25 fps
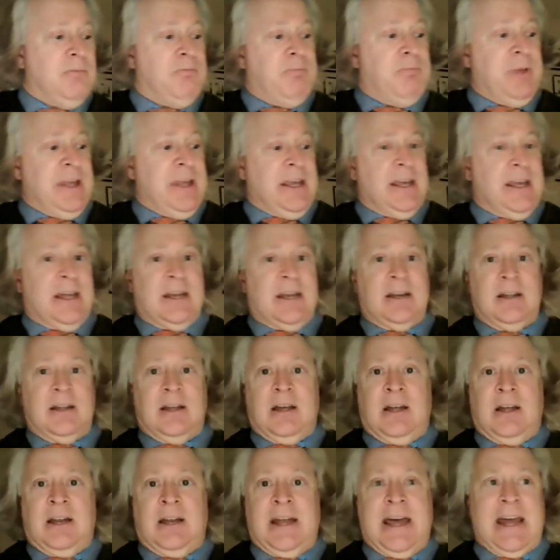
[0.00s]
be it
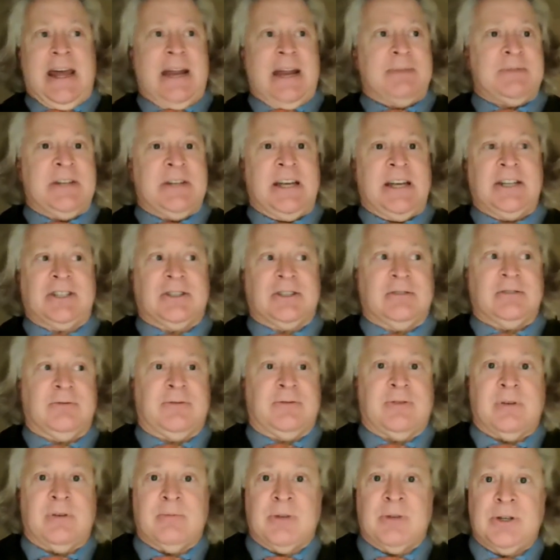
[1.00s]
an adaptation
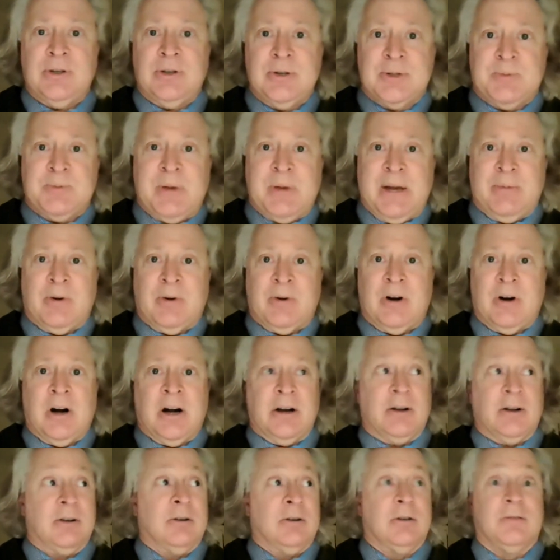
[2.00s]
from a newspaper
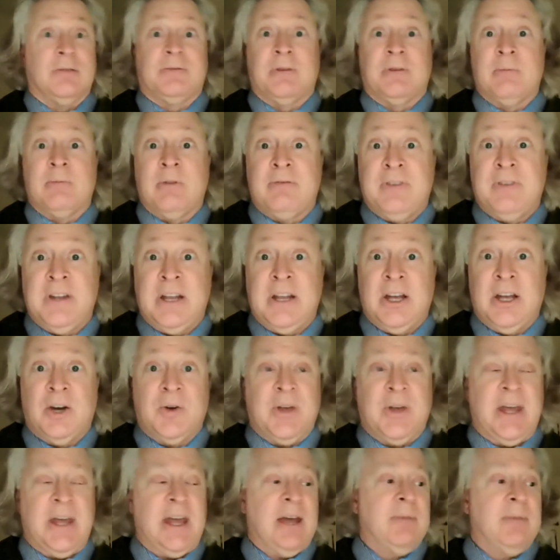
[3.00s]
article, from a video
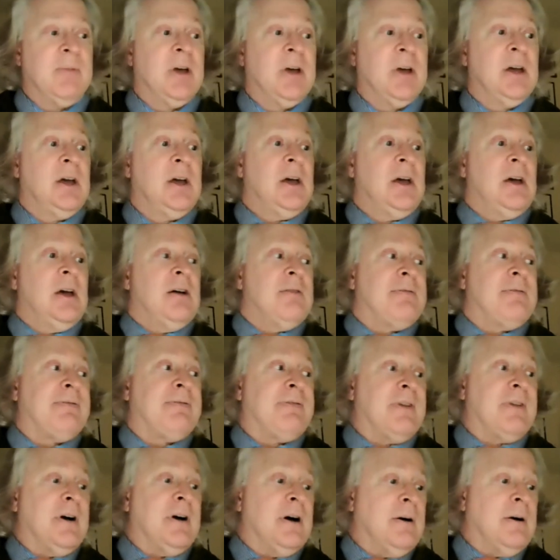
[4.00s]
game,
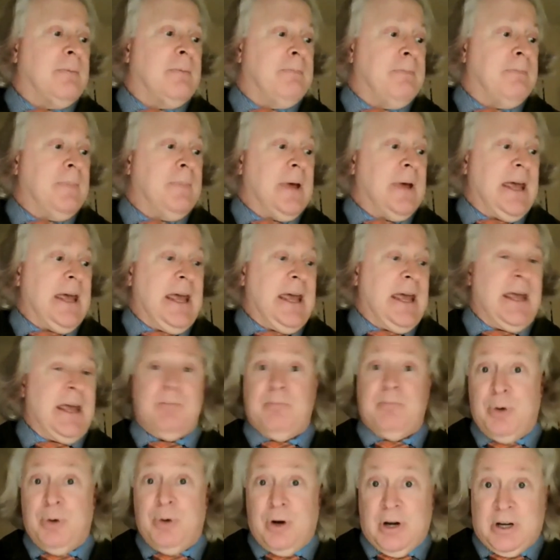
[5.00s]
from a
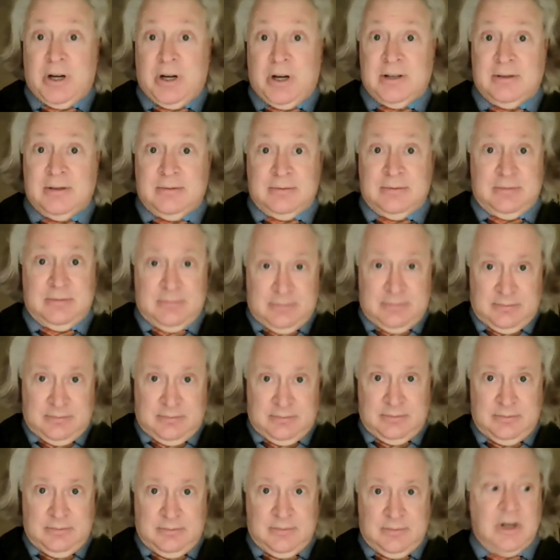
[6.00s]
book,
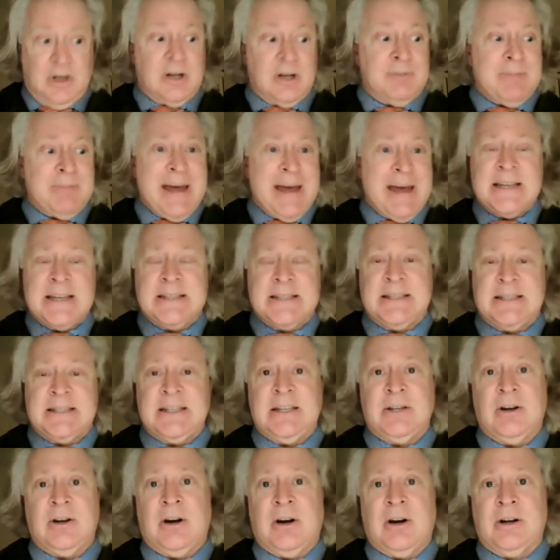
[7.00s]
a
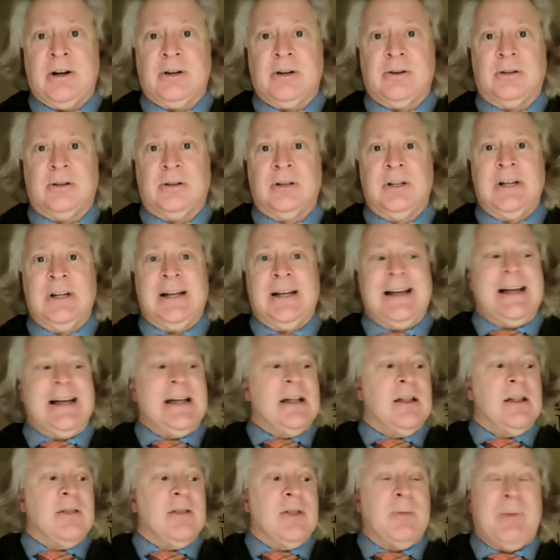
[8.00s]
magazine article.
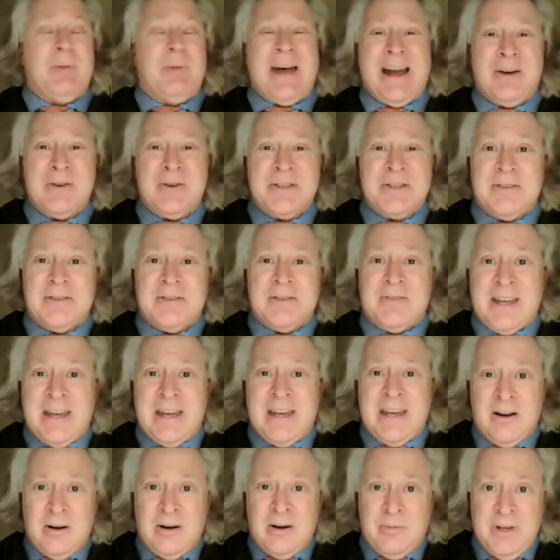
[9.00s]
The Pirates of the
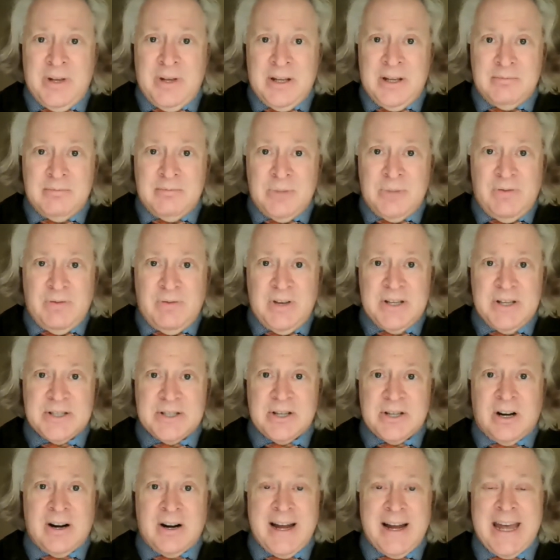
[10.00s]
Caribbean movies
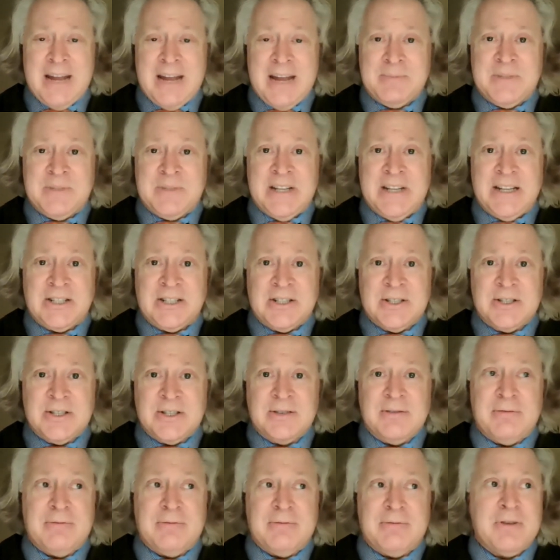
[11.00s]
are adaptations
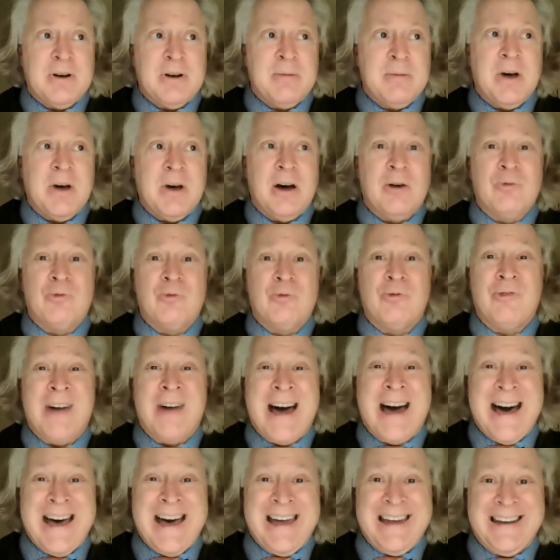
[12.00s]
from a
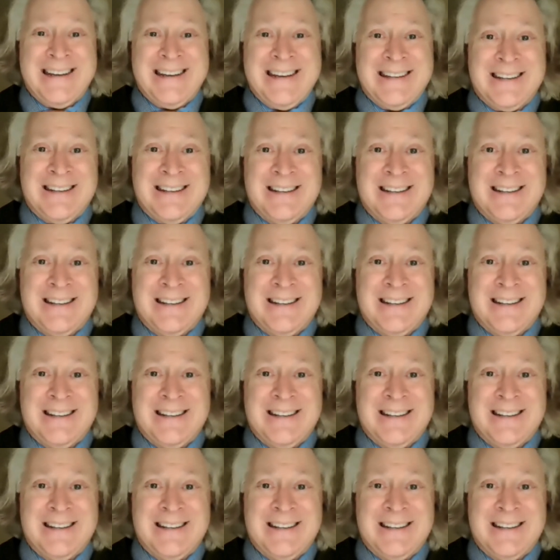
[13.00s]
ride.